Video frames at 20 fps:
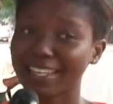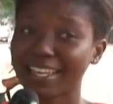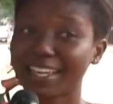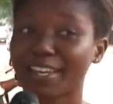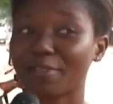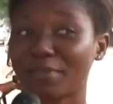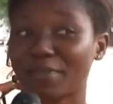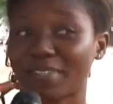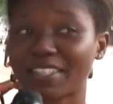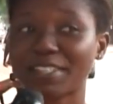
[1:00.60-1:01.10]

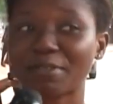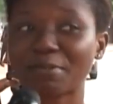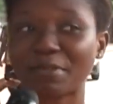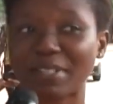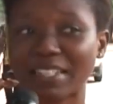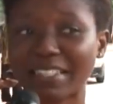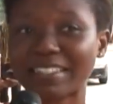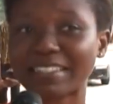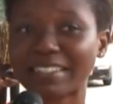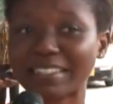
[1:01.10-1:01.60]
Yeah, I've been in
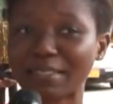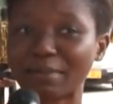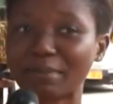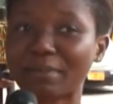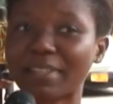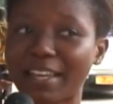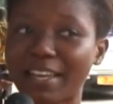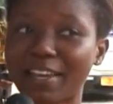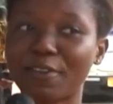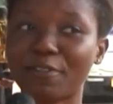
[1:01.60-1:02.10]
a
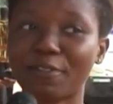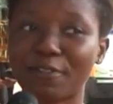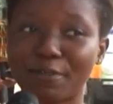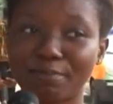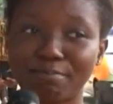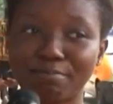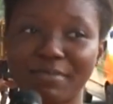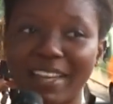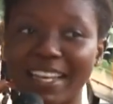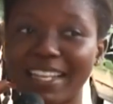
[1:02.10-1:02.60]
relationship that
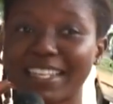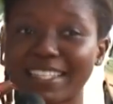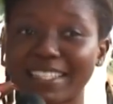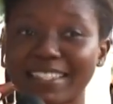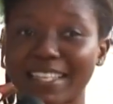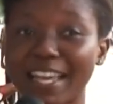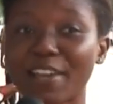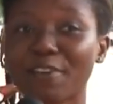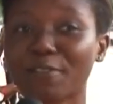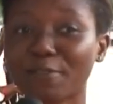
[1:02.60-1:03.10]

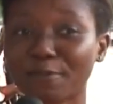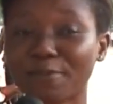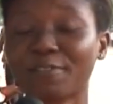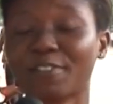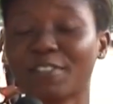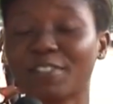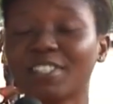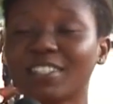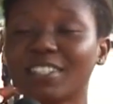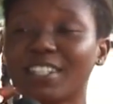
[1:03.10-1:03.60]
I
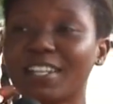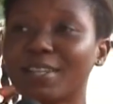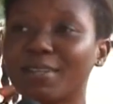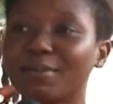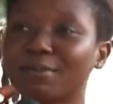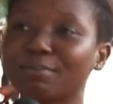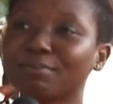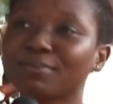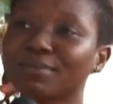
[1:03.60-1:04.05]
found out that